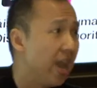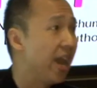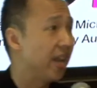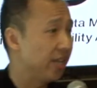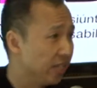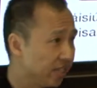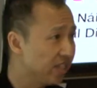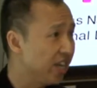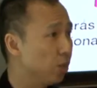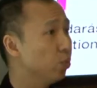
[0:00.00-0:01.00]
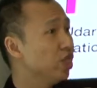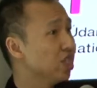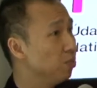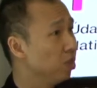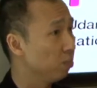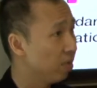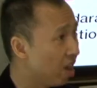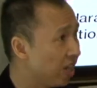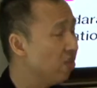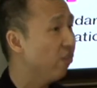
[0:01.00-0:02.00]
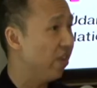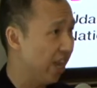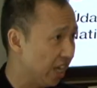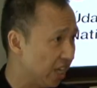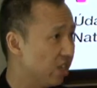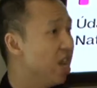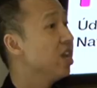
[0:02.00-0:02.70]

And instead, we just put blind faith